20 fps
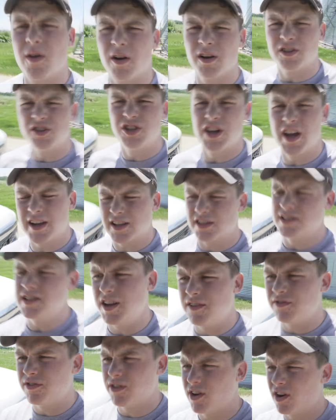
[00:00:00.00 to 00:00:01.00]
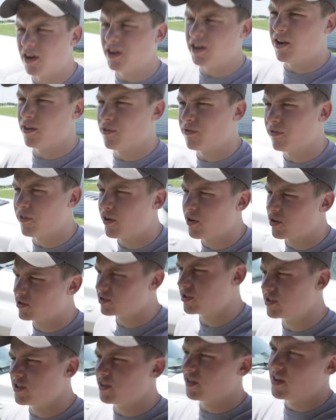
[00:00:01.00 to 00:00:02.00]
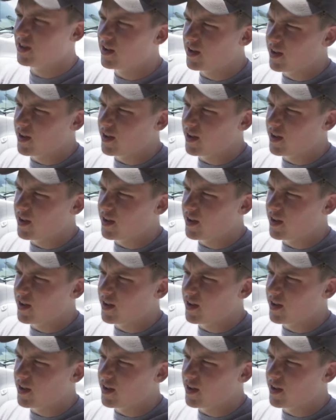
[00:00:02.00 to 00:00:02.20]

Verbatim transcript: We're going to check and see if they're in here first.